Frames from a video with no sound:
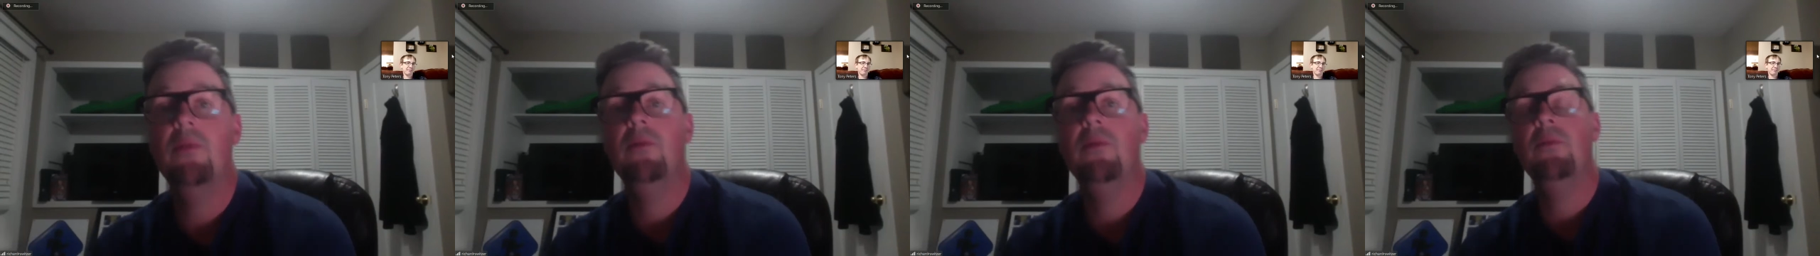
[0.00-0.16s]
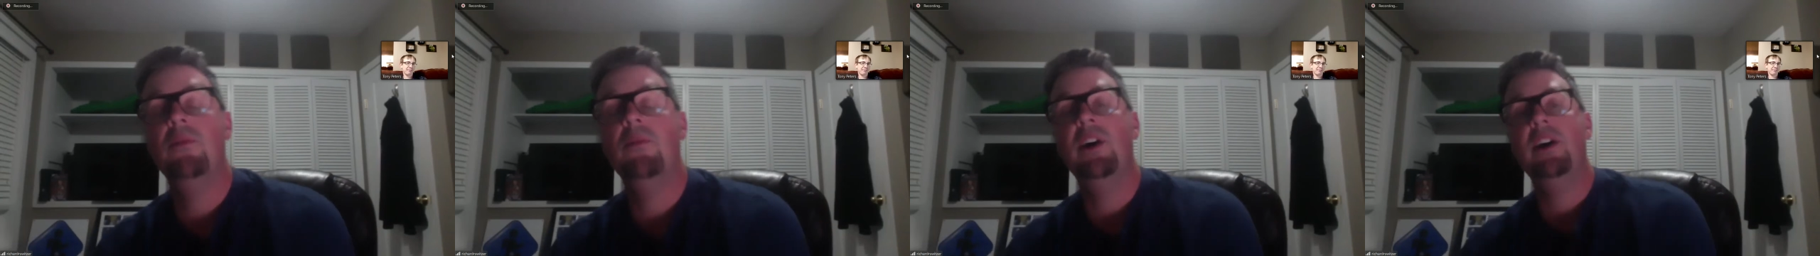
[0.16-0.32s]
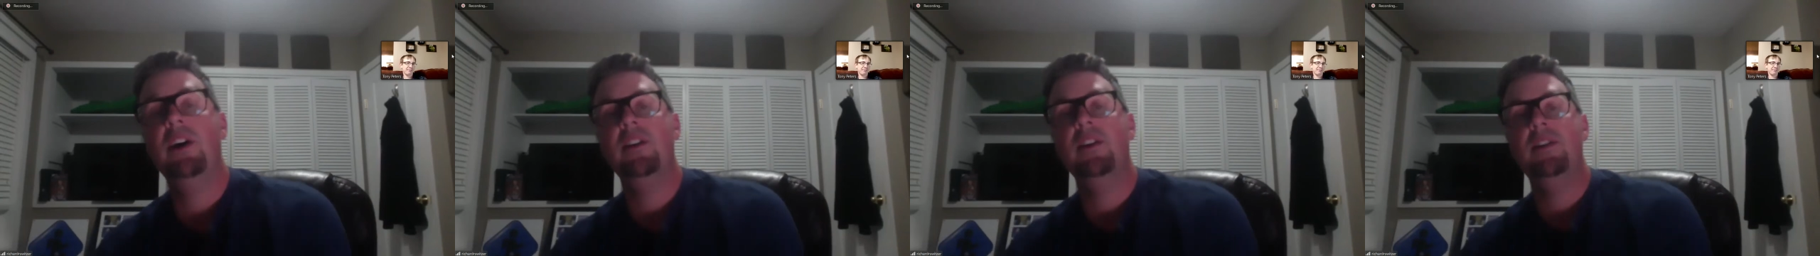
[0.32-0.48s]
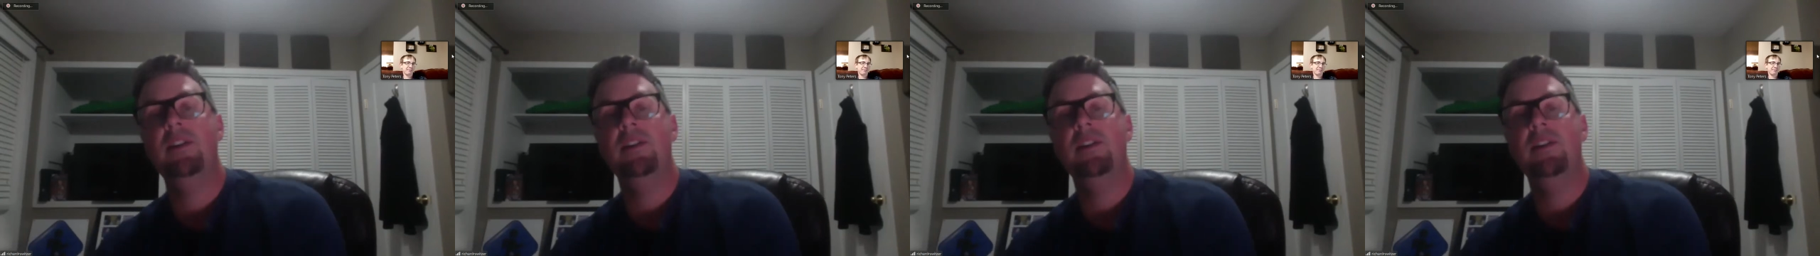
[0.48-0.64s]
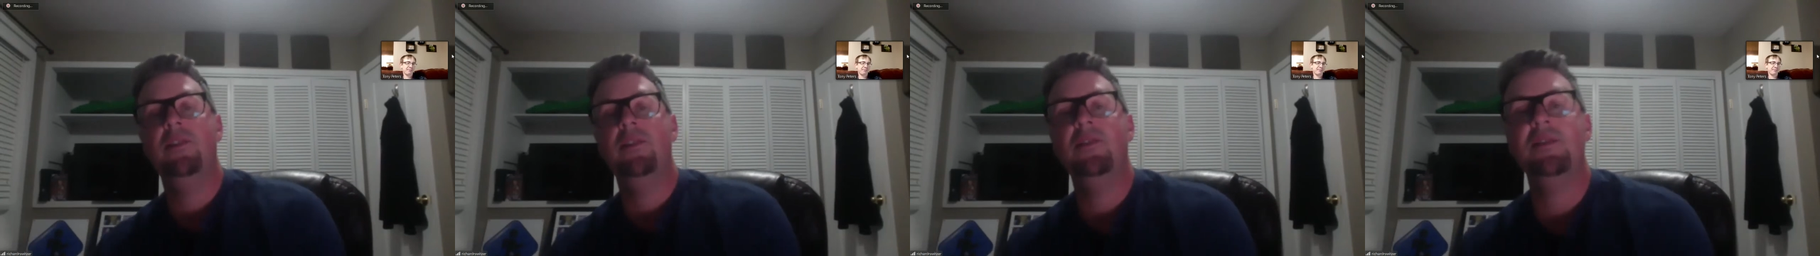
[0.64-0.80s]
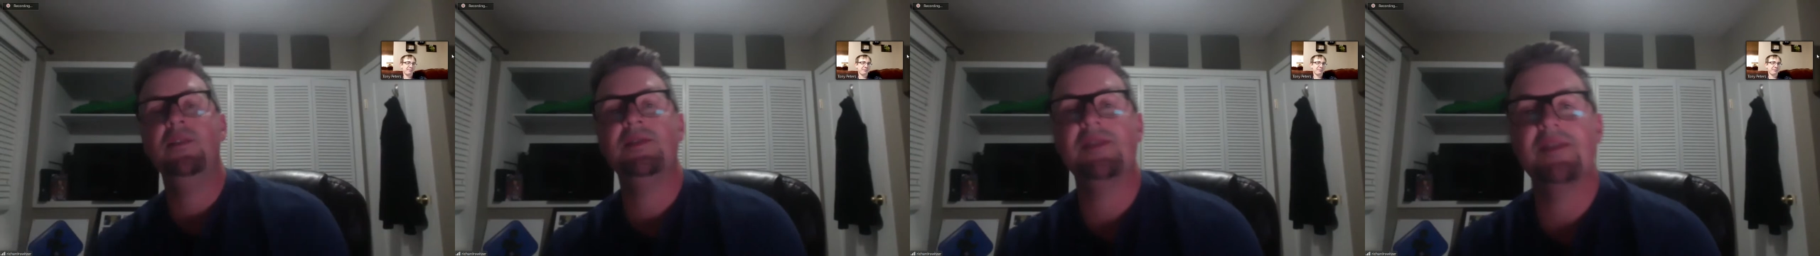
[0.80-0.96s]
Well, you
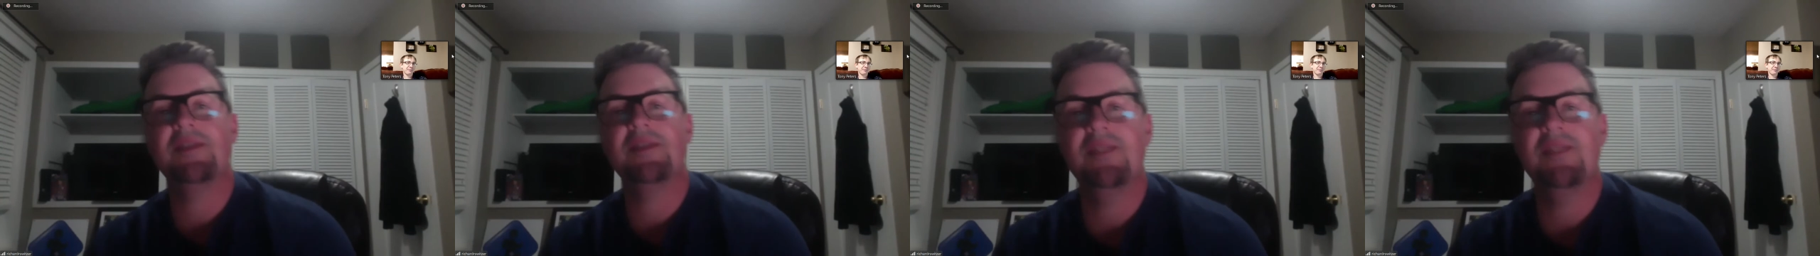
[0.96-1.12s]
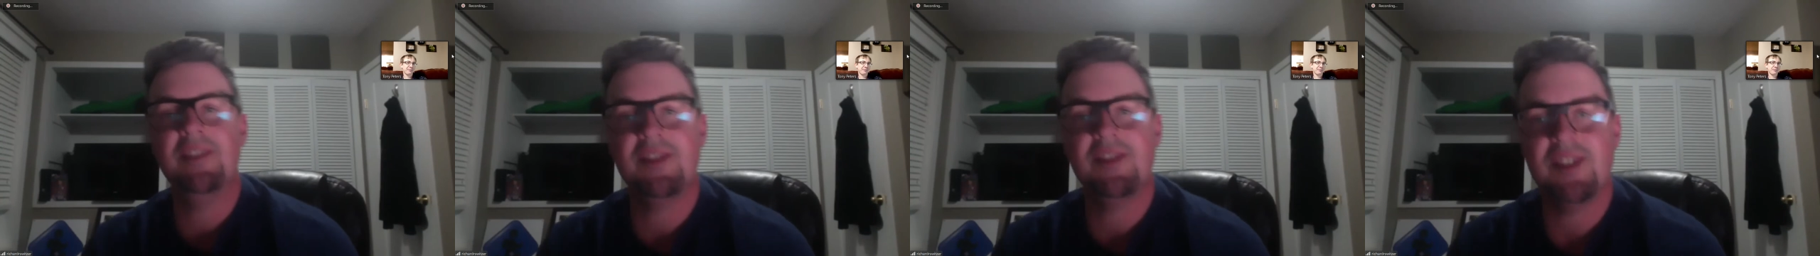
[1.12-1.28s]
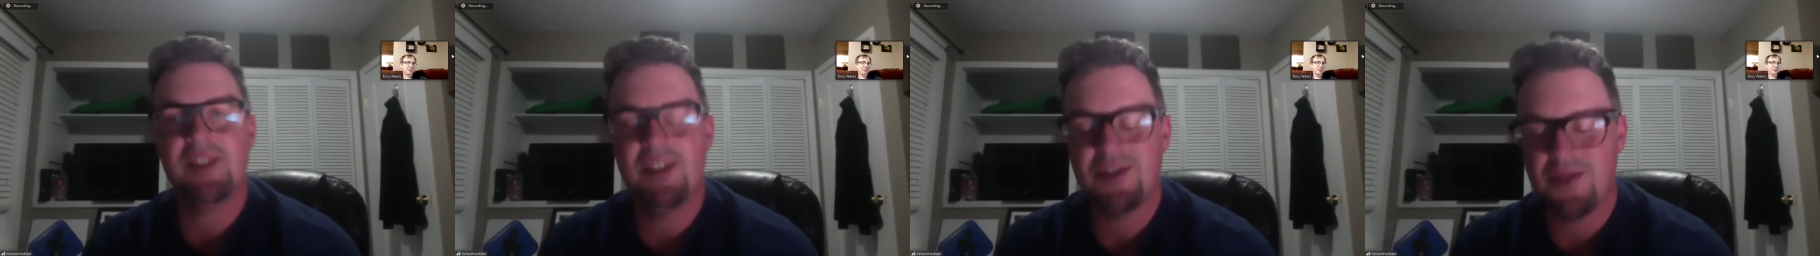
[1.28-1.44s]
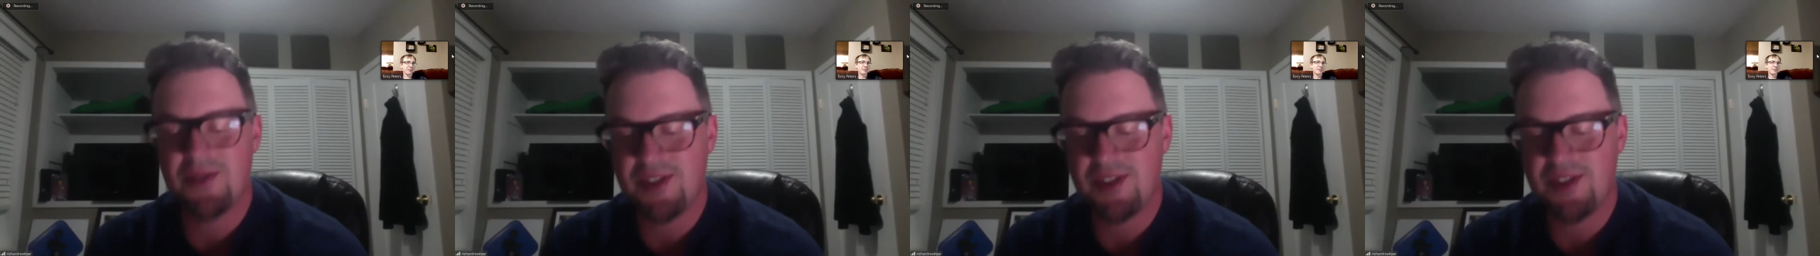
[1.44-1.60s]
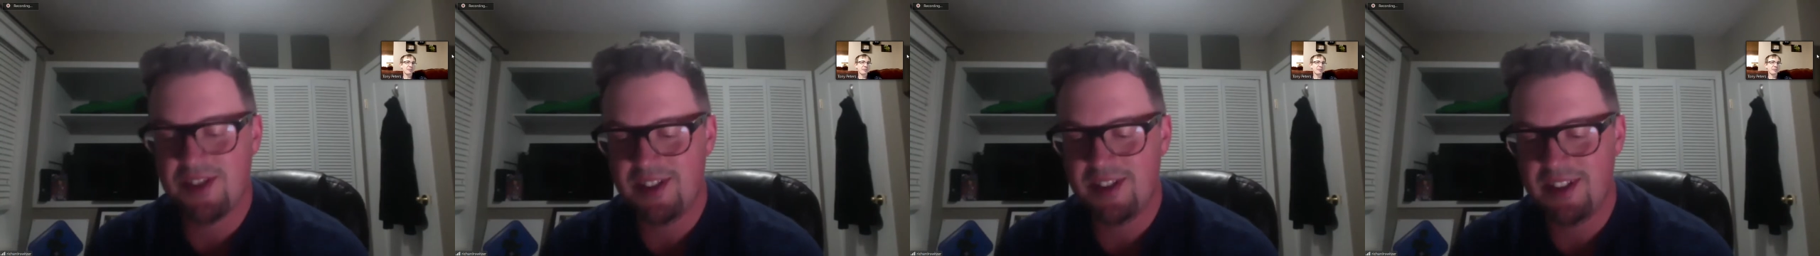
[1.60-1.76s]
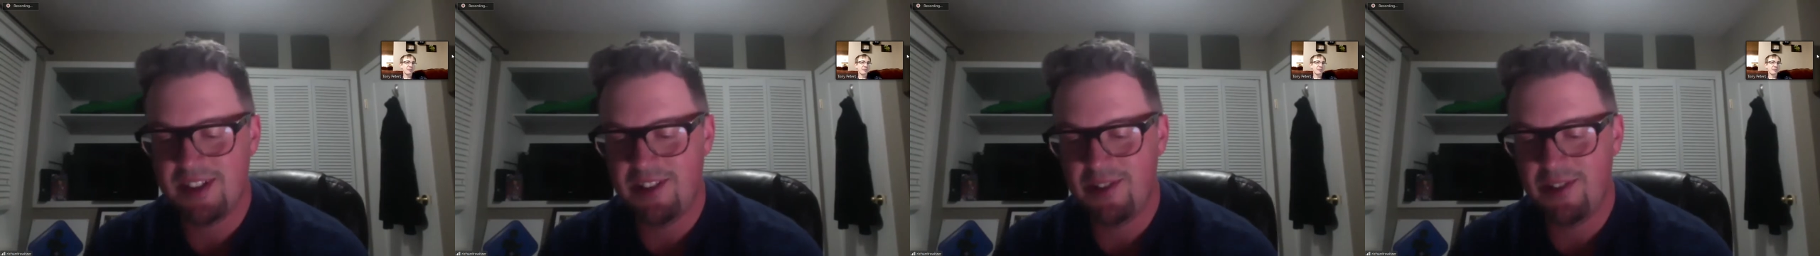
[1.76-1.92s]
know, it's, it's interesting.